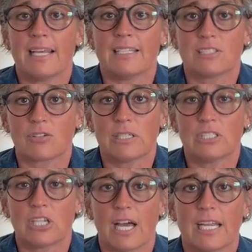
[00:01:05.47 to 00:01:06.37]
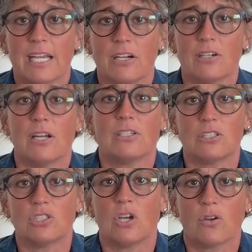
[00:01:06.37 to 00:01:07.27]
a screenshot here to
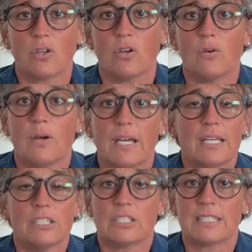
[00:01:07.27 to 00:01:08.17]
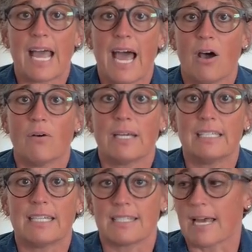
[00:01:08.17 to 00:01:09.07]
show you just how it
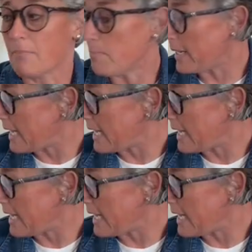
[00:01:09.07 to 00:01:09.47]
does that. But